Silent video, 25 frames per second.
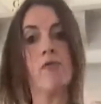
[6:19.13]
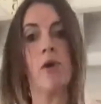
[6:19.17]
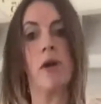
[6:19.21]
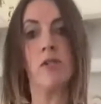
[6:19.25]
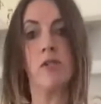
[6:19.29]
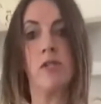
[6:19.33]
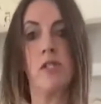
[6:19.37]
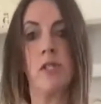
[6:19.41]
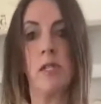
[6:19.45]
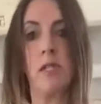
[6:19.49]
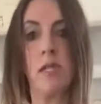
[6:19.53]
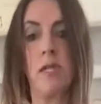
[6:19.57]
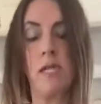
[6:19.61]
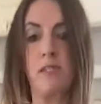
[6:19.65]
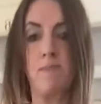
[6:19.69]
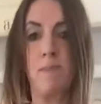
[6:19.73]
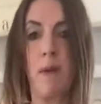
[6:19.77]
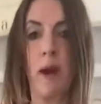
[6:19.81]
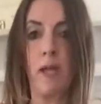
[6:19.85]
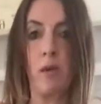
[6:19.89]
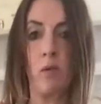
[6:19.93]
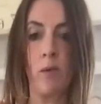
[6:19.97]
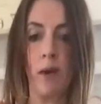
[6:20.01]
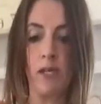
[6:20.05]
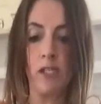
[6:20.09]
roasting these,
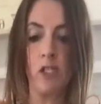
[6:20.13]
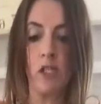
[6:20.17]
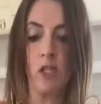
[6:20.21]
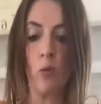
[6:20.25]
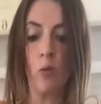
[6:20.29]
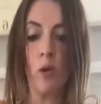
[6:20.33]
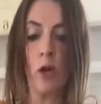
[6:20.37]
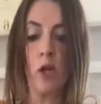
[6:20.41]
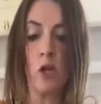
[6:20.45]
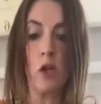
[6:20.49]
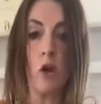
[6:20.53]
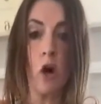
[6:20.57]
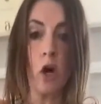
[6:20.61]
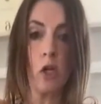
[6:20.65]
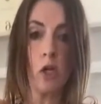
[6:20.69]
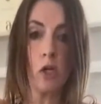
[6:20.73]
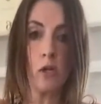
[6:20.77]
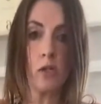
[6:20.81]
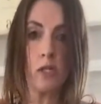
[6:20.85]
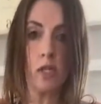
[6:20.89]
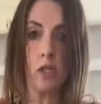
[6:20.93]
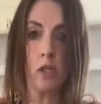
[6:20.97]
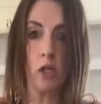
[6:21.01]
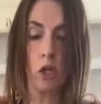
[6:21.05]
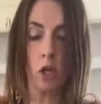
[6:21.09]
by the way, so we're not
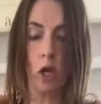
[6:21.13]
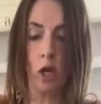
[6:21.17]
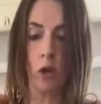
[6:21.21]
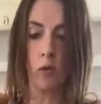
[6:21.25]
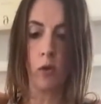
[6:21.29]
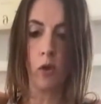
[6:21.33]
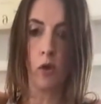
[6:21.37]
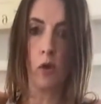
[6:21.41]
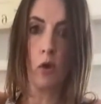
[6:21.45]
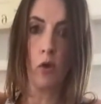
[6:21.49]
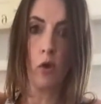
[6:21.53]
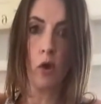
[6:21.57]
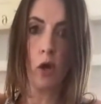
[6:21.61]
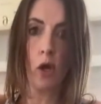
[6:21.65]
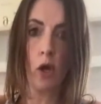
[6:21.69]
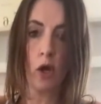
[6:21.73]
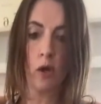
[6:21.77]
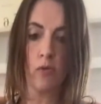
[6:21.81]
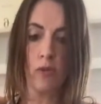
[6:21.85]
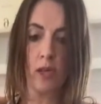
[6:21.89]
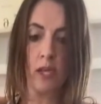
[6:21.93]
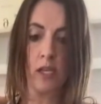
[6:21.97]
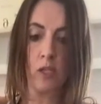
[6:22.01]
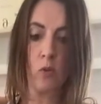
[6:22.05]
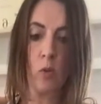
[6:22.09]
using the coconut oil
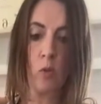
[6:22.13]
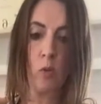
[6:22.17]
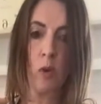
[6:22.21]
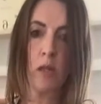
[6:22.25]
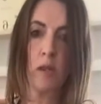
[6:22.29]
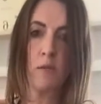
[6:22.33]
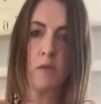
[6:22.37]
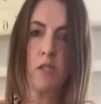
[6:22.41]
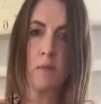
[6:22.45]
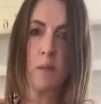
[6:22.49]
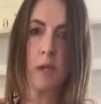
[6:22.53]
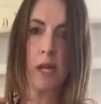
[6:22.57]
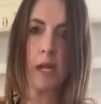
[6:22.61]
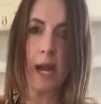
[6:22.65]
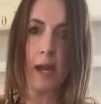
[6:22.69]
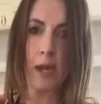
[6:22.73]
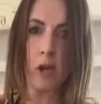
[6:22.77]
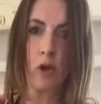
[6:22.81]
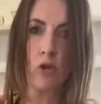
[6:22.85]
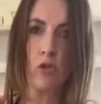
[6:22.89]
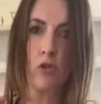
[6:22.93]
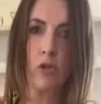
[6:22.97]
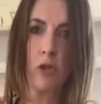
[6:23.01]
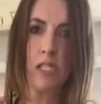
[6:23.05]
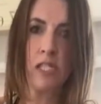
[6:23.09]
on these. We want them to be like
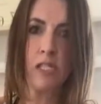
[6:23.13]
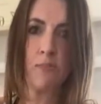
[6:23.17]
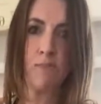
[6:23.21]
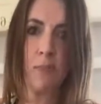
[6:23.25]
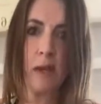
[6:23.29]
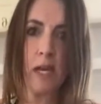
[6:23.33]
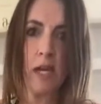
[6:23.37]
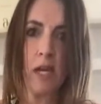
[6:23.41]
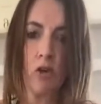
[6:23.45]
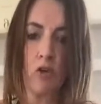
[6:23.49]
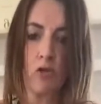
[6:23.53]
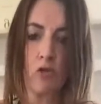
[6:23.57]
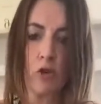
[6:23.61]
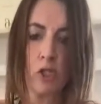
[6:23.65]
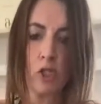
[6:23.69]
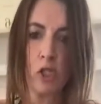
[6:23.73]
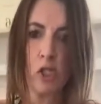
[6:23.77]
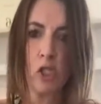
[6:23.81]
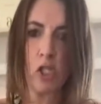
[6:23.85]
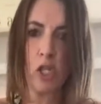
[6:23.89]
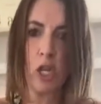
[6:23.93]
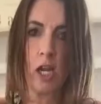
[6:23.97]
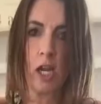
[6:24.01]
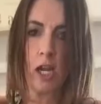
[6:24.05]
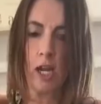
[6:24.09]
crispy,
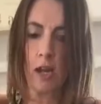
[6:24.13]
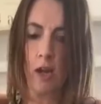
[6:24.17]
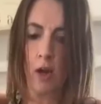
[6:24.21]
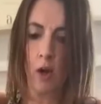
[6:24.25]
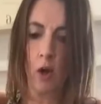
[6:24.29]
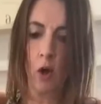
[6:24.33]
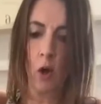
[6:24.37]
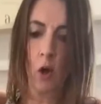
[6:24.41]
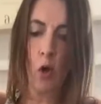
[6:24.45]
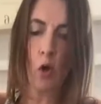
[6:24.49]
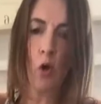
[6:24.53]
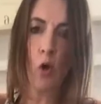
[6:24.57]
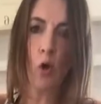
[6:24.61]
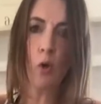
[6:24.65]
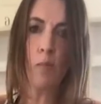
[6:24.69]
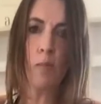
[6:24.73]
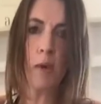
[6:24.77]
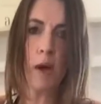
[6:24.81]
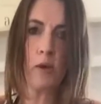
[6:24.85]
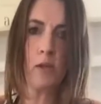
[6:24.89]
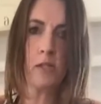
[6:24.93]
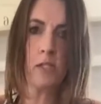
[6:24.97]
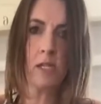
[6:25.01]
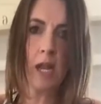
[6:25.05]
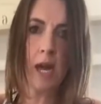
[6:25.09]
crunchy,
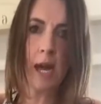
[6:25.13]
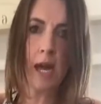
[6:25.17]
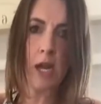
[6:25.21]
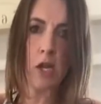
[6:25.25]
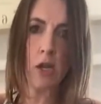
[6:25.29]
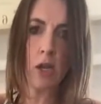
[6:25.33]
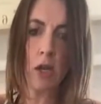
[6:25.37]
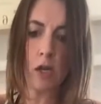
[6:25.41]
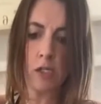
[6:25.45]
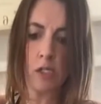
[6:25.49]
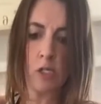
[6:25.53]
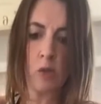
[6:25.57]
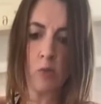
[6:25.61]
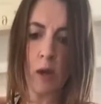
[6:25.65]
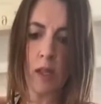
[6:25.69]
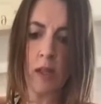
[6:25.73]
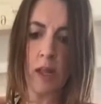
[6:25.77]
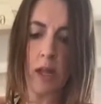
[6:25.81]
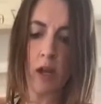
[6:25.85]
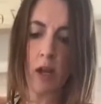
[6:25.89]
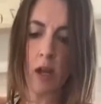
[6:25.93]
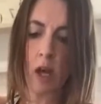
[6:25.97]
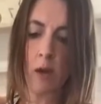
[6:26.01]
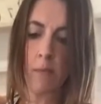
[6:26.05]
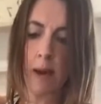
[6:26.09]
almost like nuts when they
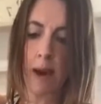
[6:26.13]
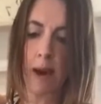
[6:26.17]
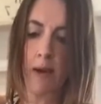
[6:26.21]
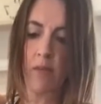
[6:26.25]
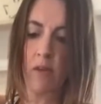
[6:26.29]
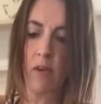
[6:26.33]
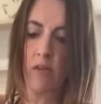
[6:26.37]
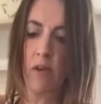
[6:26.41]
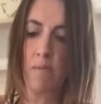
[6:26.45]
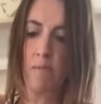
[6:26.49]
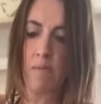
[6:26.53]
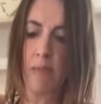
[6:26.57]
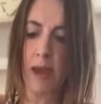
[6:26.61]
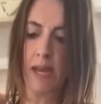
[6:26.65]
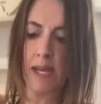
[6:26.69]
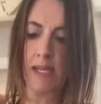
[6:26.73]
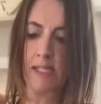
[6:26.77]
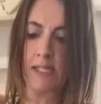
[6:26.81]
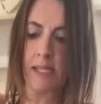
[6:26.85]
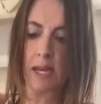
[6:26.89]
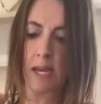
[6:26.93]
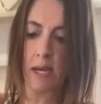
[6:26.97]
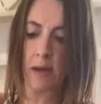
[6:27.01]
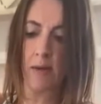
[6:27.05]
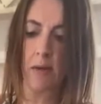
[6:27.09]
come out. They're
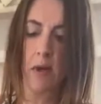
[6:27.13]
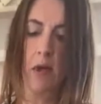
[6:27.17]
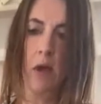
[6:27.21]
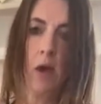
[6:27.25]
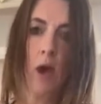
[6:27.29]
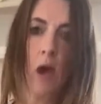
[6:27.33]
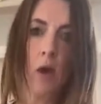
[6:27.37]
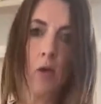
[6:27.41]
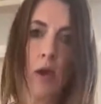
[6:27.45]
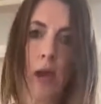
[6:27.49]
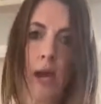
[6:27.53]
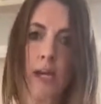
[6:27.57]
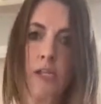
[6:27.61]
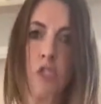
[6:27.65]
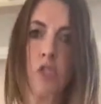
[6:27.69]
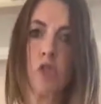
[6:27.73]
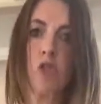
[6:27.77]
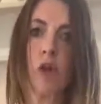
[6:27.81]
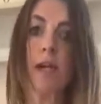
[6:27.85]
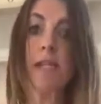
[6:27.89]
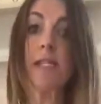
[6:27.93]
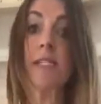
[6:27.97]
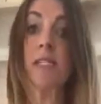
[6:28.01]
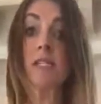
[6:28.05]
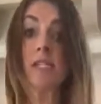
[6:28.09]
amazing. Okay,
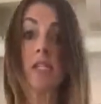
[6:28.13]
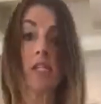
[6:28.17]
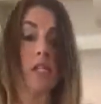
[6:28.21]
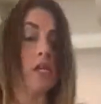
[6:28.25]
straight into